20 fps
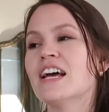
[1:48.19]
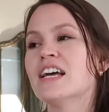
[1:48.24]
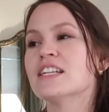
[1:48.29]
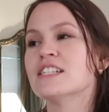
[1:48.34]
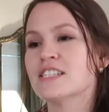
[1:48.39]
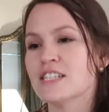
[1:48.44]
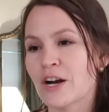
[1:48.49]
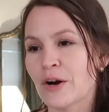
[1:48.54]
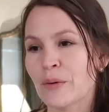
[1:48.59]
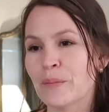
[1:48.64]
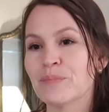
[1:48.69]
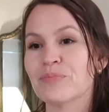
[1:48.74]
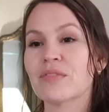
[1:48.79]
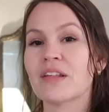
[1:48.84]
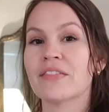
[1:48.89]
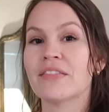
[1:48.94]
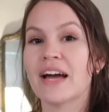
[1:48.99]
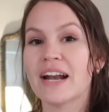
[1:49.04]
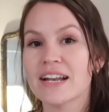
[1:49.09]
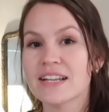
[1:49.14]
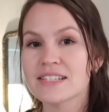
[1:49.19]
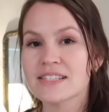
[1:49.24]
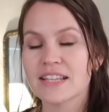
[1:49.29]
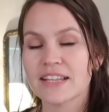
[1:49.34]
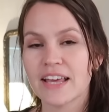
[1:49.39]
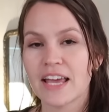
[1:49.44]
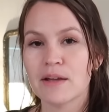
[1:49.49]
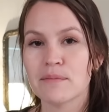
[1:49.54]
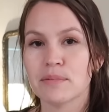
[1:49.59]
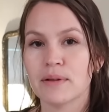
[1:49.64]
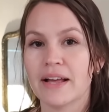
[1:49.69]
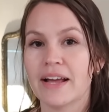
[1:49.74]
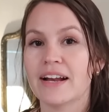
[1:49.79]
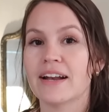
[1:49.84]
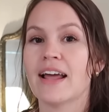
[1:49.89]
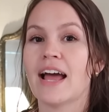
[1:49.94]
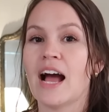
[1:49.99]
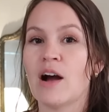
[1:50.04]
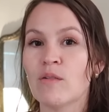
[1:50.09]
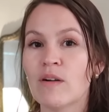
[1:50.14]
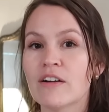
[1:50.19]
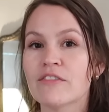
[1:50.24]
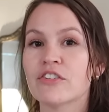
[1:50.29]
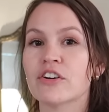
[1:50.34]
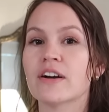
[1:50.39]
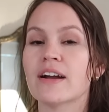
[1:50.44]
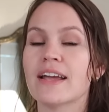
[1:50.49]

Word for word: So that is the game plan. However,